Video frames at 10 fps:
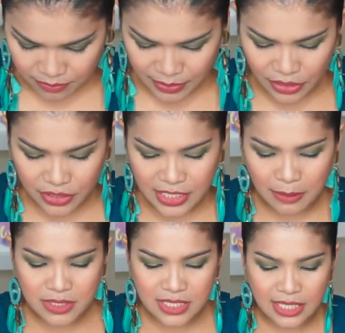because
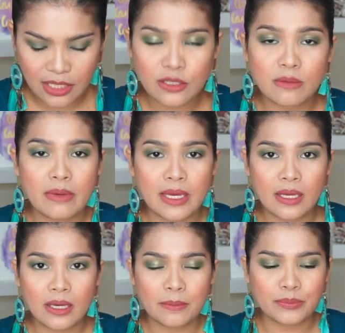I'm still on
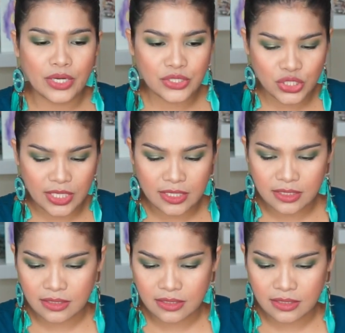my project.